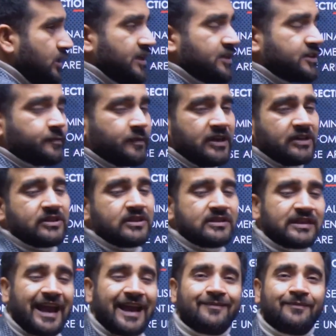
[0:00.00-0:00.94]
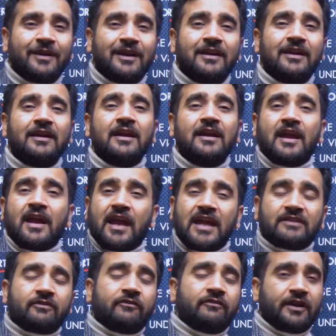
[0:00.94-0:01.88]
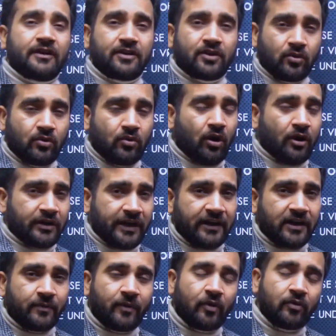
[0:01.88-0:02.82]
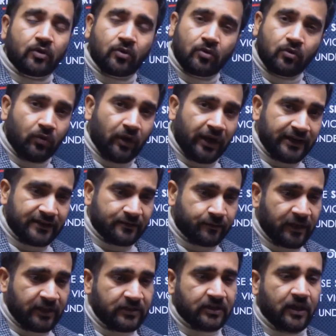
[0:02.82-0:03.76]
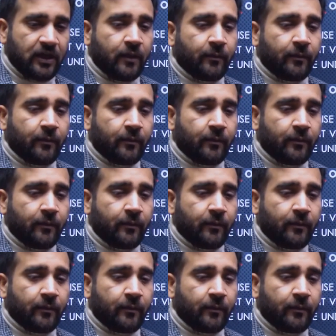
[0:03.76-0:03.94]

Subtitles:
speeches can be equivalent to or tantamount to hate speech,